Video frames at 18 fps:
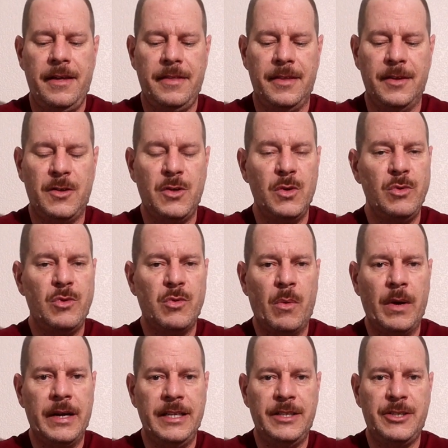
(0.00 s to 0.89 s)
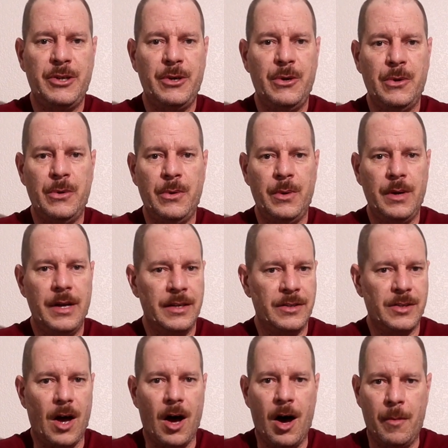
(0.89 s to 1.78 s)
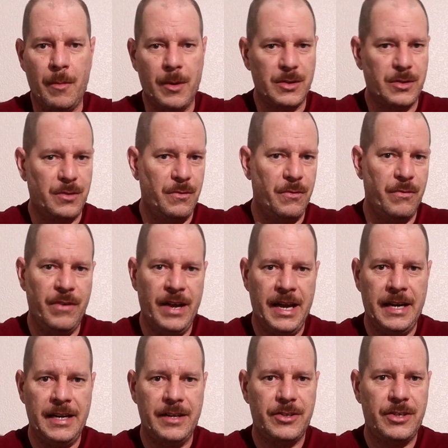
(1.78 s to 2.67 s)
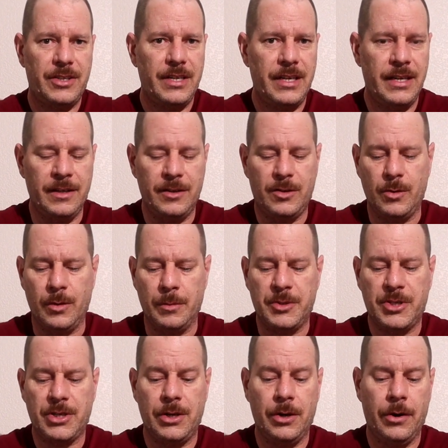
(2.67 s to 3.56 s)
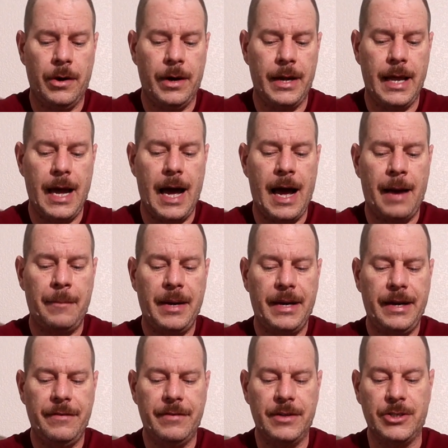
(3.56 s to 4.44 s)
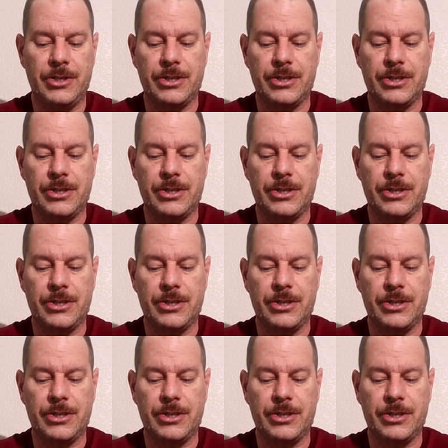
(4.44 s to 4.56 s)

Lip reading: The 222 is almost vanished into obscurity. I'm not even